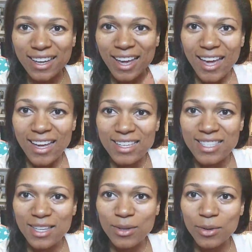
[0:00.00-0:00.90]
Hey,
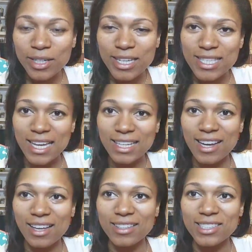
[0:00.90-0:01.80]
C. Cordius
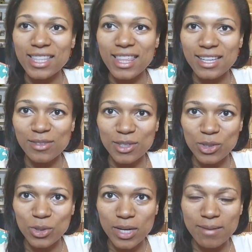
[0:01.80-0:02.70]
Technology. Thanks for
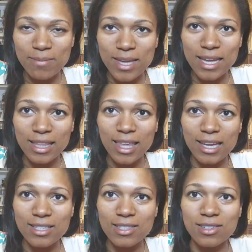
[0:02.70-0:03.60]
joining me.
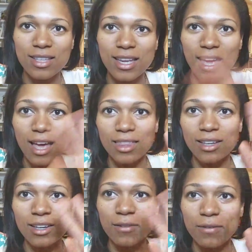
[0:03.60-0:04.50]
Thanks to the
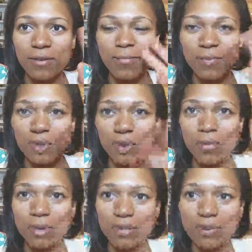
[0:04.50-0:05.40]
other 3
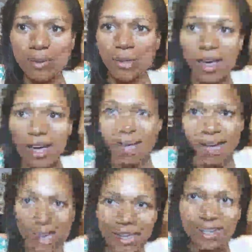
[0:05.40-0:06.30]
people
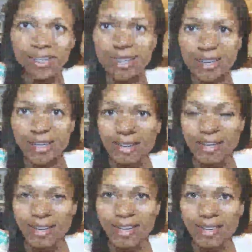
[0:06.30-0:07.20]
on.
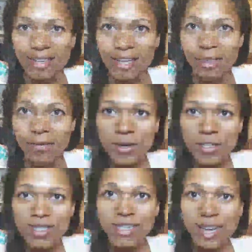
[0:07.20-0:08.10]
And another
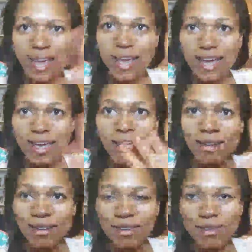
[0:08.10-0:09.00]
person, hey,
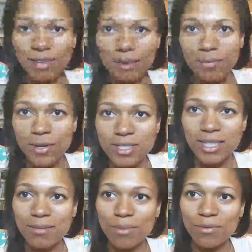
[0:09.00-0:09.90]

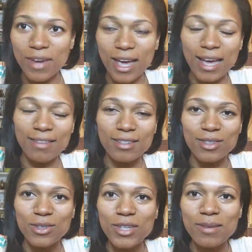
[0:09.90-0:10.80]
person number 5, thanks
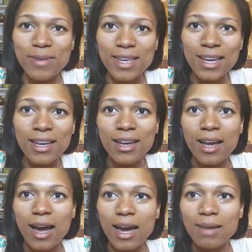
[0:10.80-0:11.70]
for joining me.
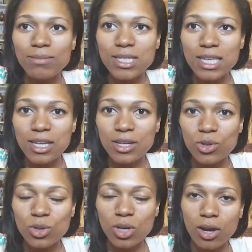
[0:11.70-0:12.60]
I am just here
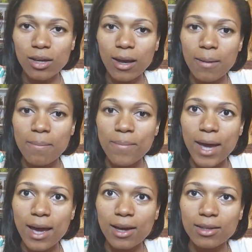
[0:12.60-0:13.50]
to talk
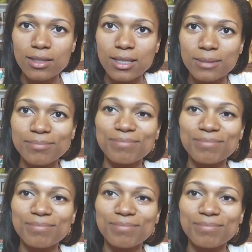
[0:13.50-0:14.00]
about